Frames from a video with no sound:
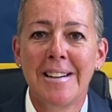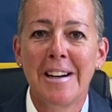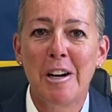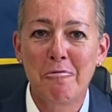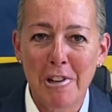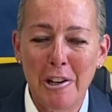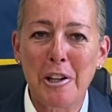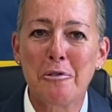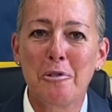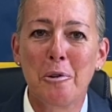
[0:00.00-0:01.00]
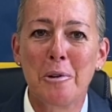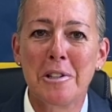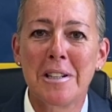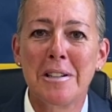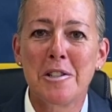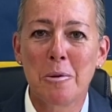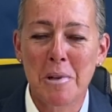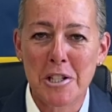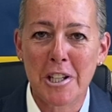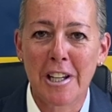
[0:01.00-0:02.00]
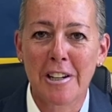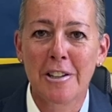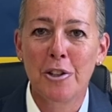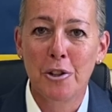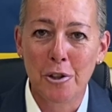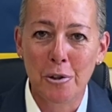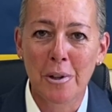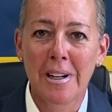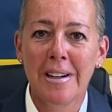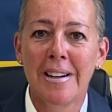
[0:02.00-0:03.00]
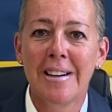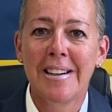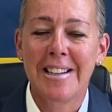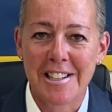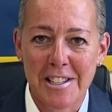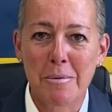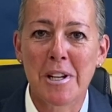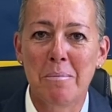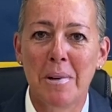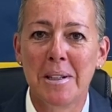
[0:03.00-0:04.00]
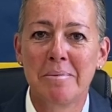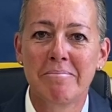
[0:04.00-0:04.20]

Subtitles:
I'm really looking forward to meeting you in September.